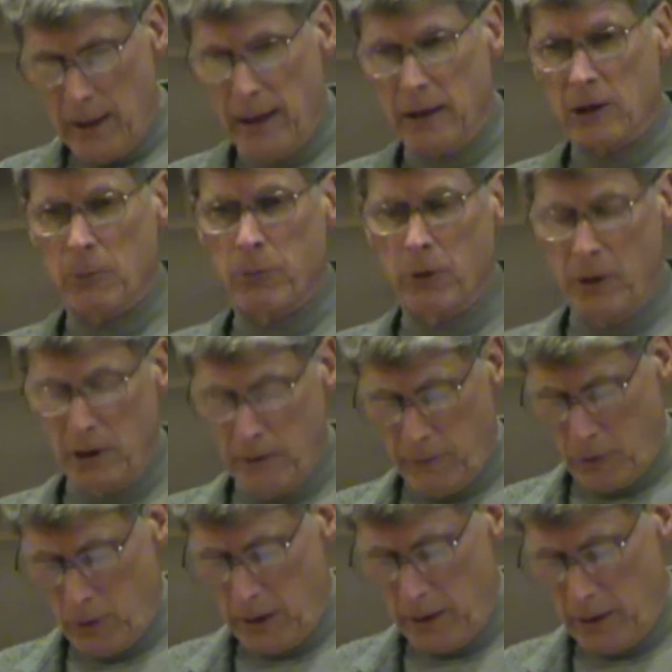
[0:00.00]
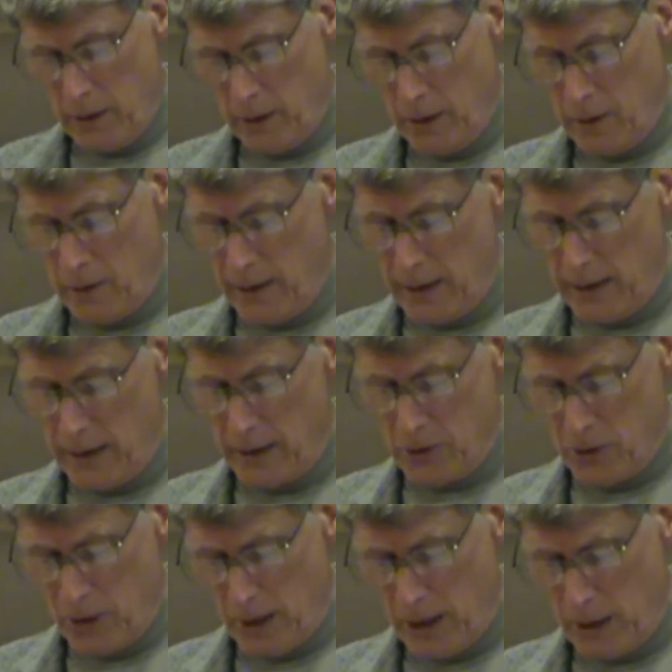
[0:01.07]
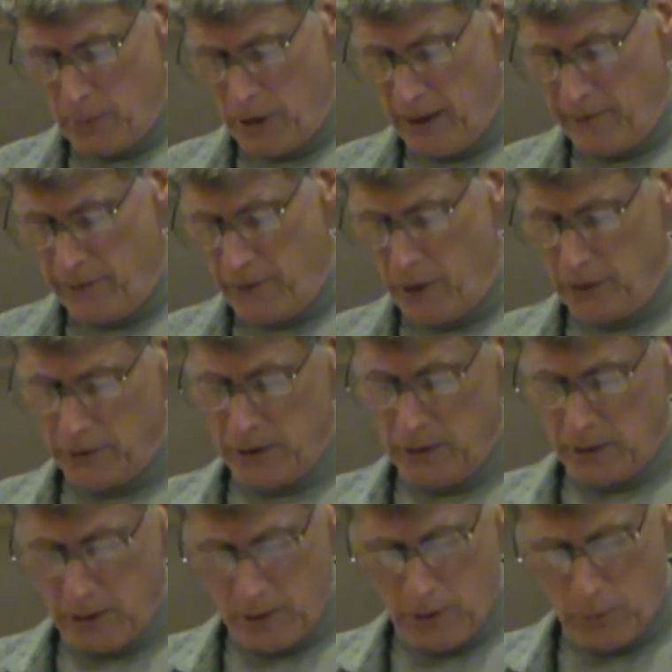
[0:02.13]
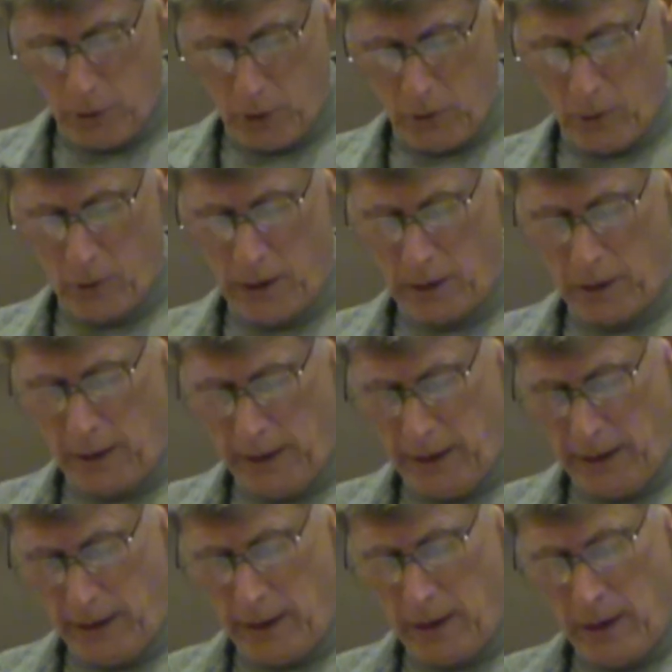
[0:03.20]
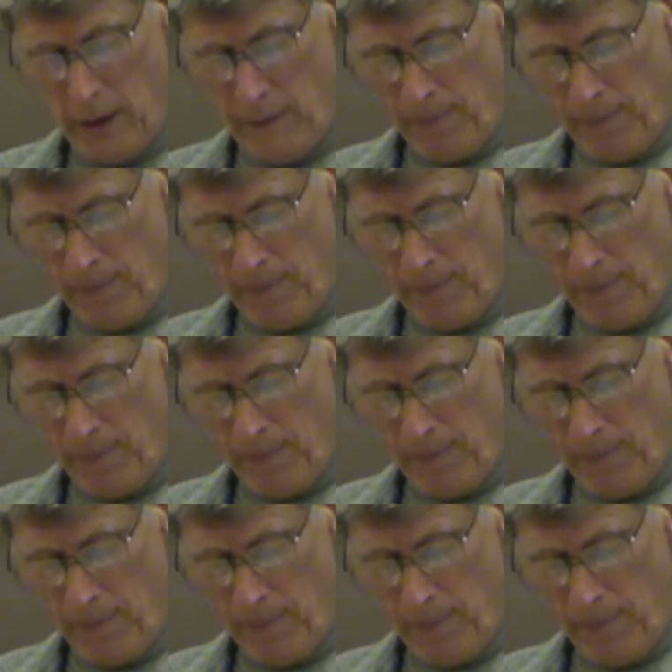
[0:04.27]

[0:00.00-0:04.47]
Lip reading: At the point of quitting your dead-end job, he falls into the moat while cleaning it